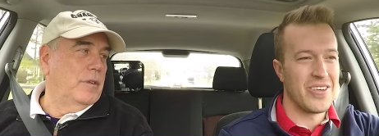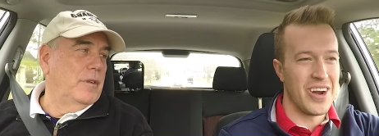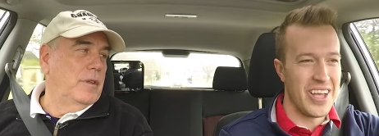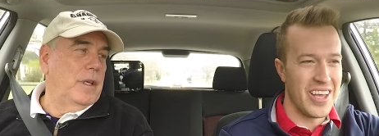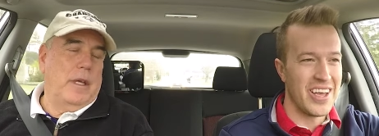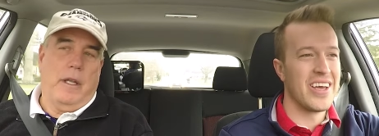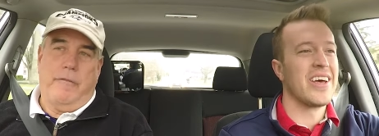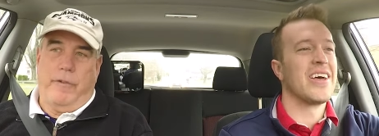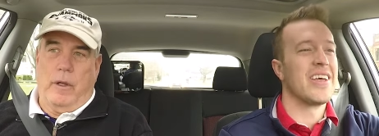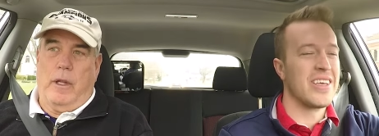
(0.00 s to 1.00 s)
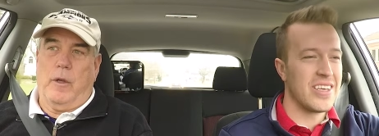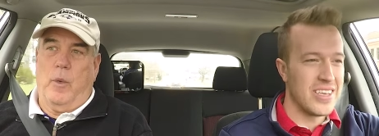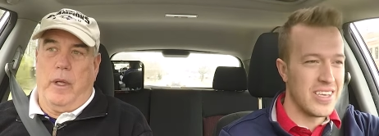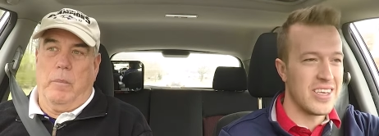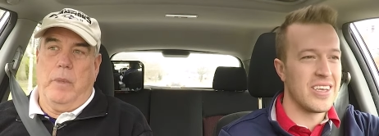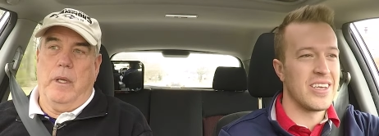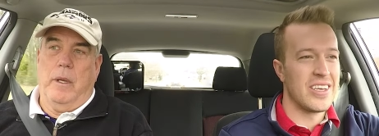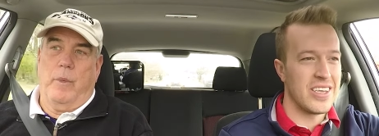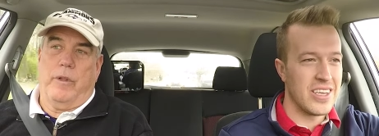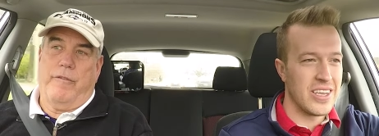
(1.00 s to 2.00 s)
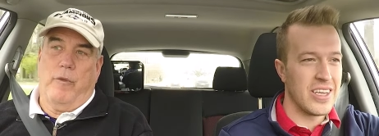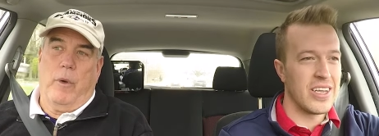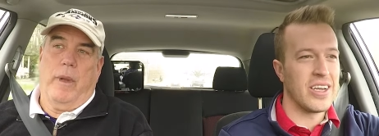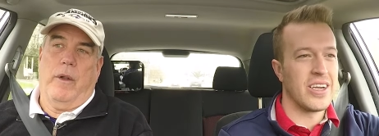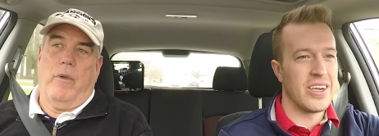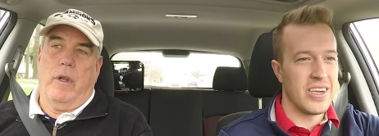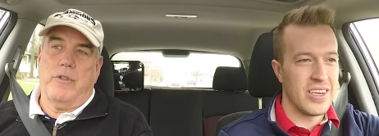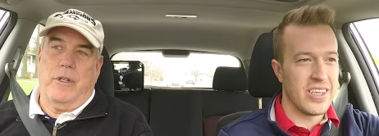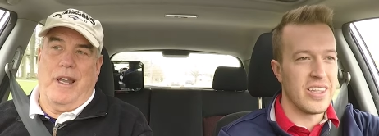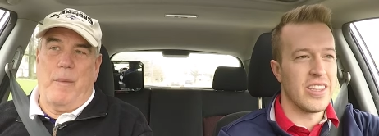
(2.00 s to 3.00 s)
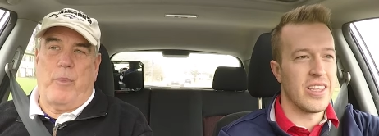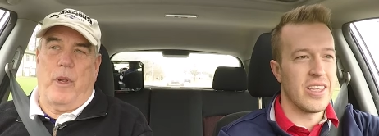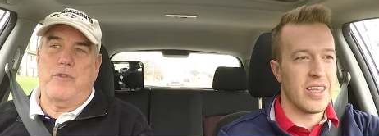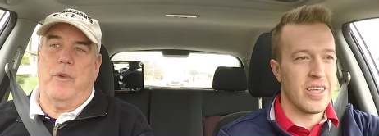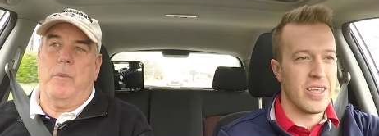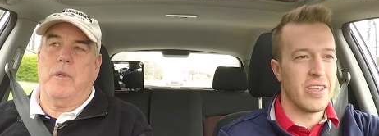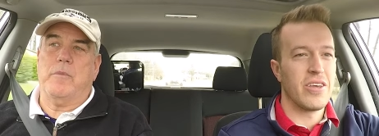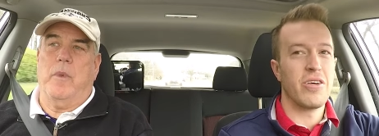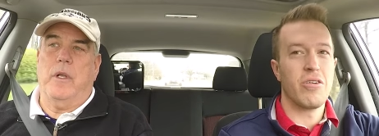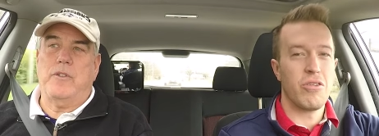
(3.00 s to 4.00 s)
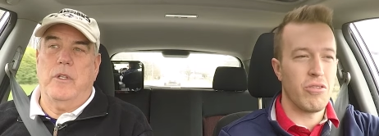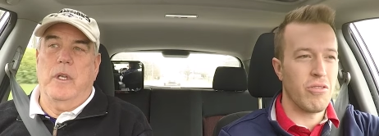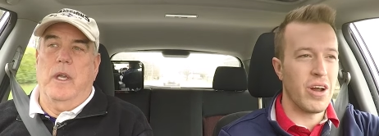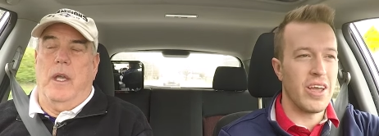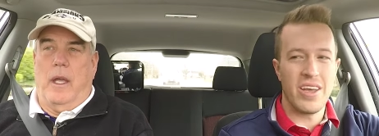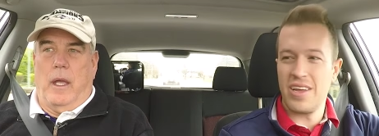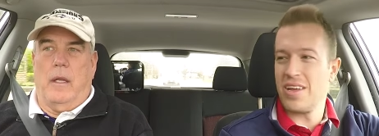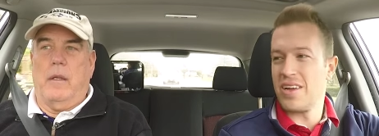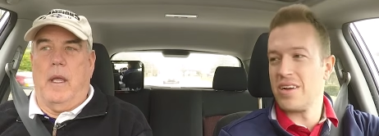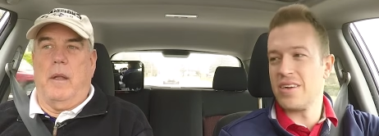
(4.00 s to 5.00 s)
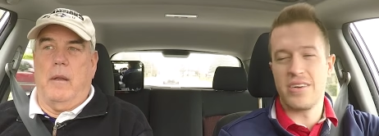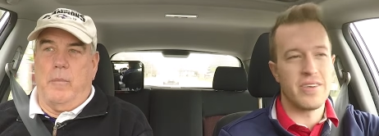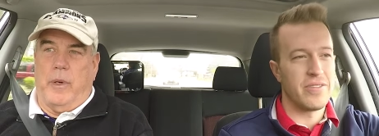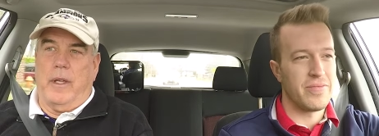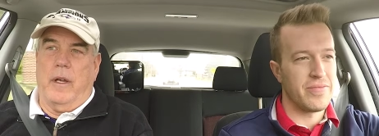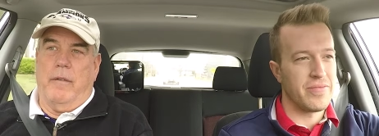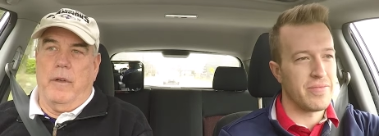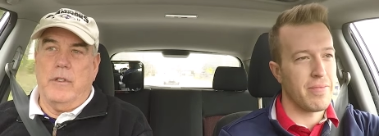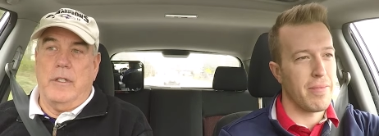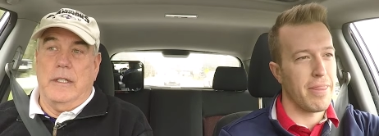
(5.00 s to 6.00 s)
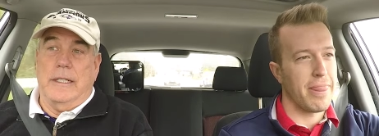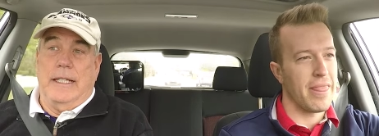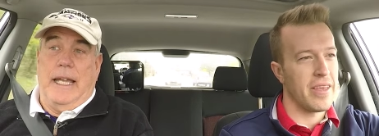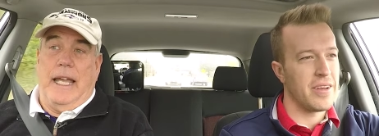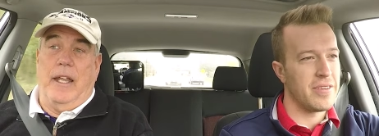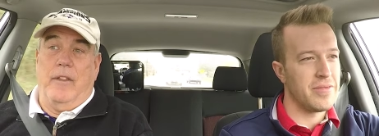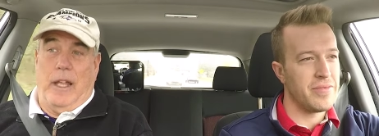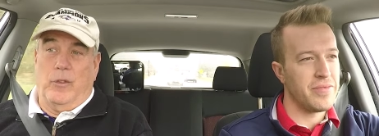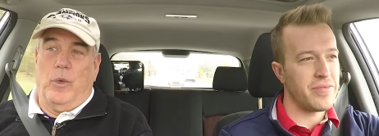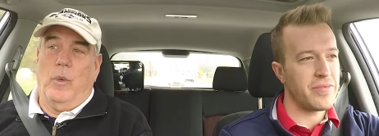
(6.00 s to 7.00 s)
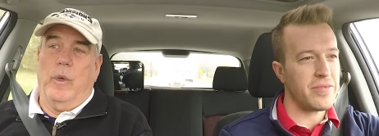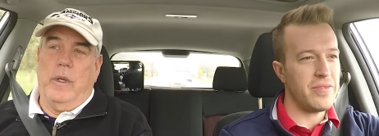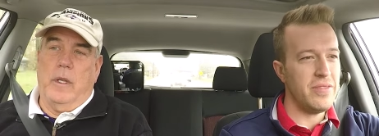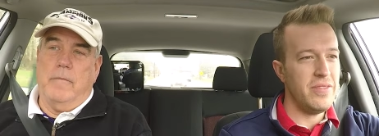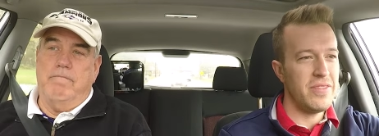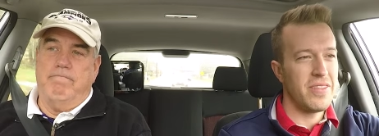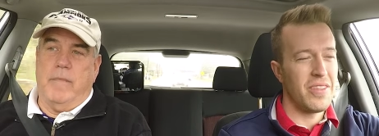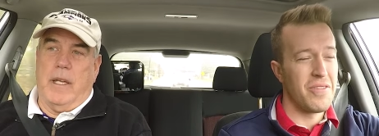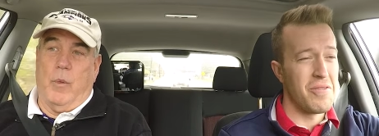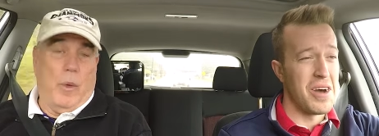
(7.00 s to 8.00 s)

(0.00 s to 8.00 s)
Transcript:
Speaker 1: right? And they felt like we could beat him with a four-man rush and not pressure him as much, right? And and play coverage, and that's what we did, and